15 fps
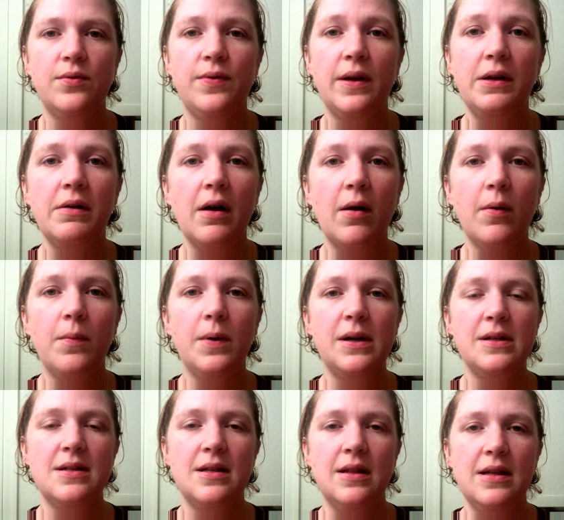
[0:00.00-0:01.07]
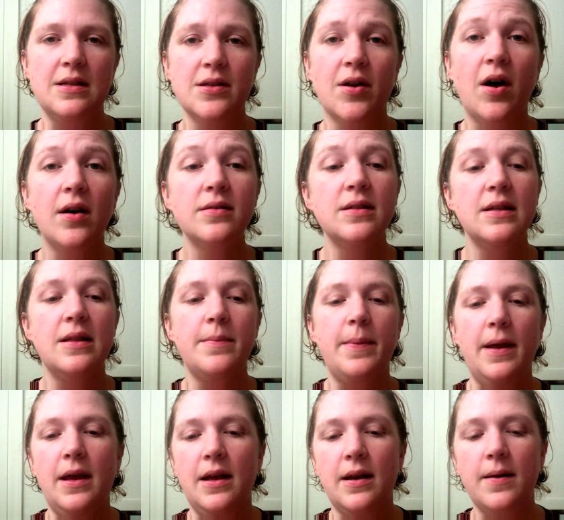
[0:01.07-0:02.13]
figure out what is at least causing the
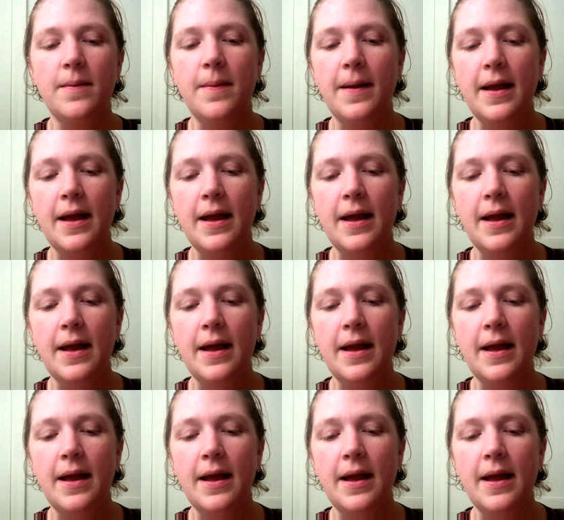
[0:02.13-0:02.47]
pain.